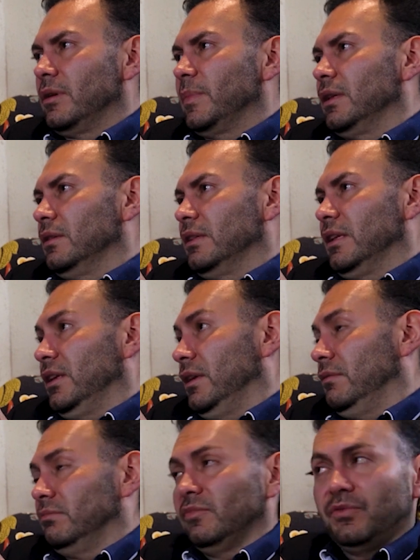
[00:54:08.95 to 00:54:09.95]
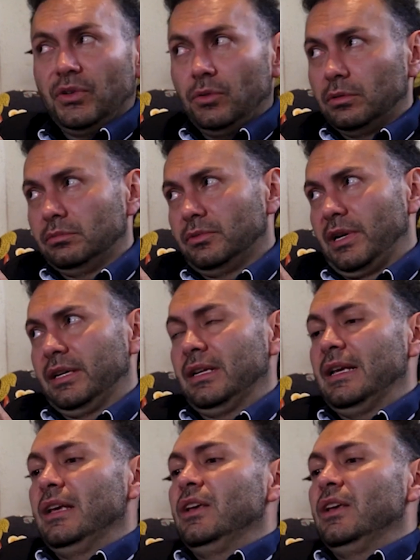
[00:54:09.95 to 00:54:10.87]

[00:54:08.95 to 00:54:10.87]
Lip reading: I mean, they need fuel, right?